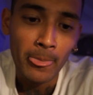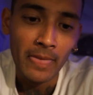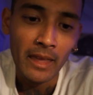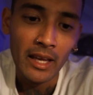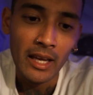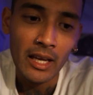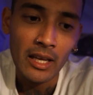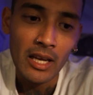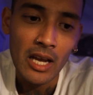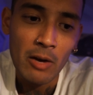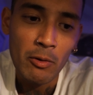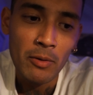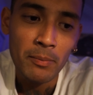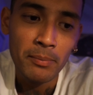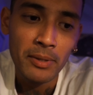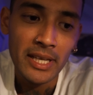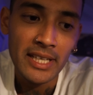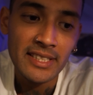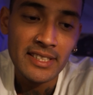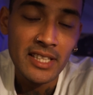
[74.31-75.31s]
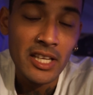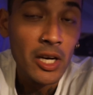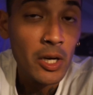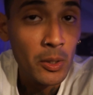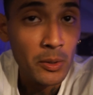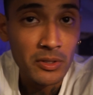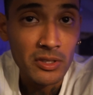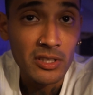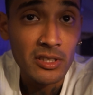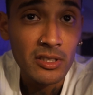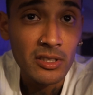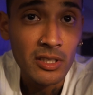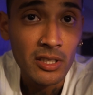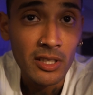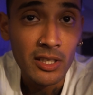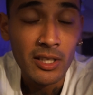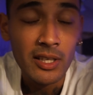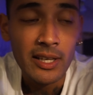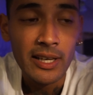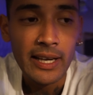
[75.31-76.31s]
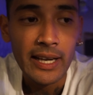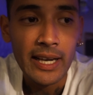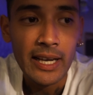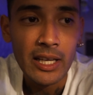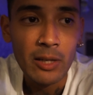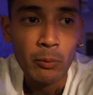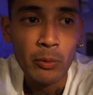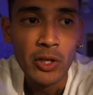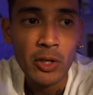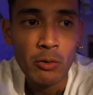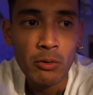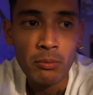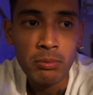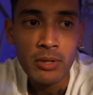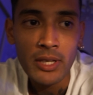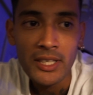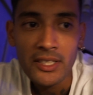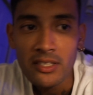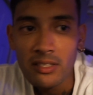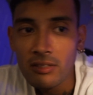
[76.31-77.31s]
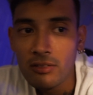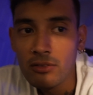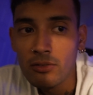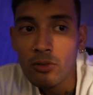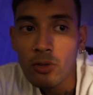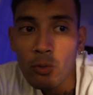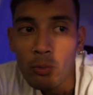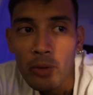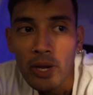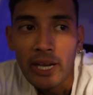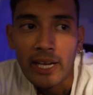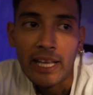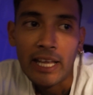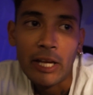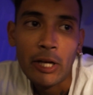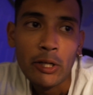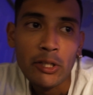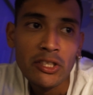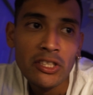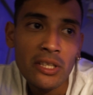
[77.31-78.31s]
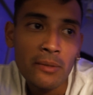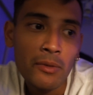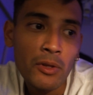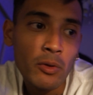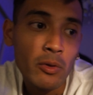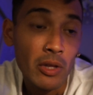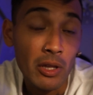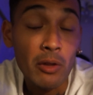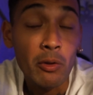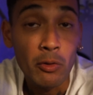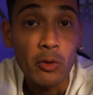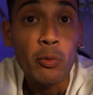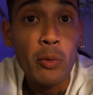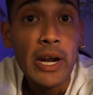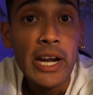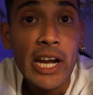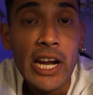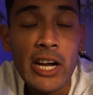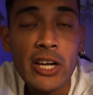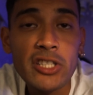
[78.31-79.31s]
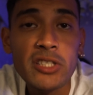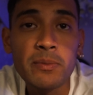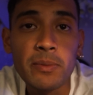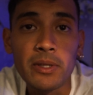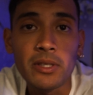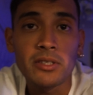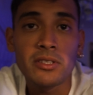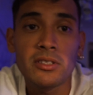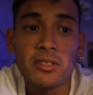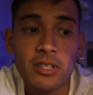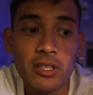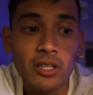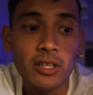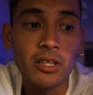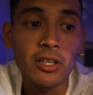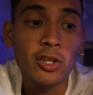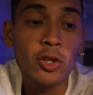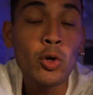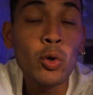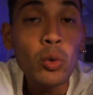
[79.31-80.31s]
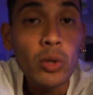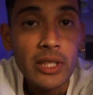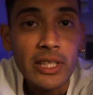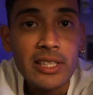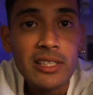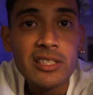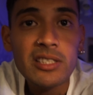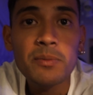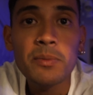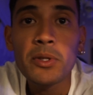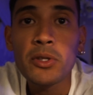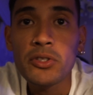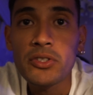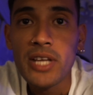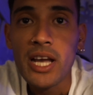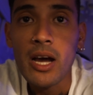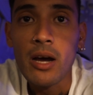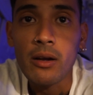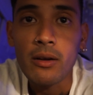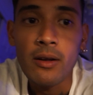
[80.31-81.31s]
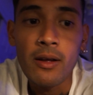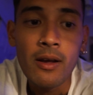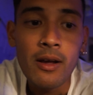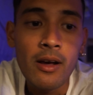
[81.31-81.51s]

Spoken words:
And I replaced the hoses, and when you replace the radiator, some of the radiator spills, the coolant spills out.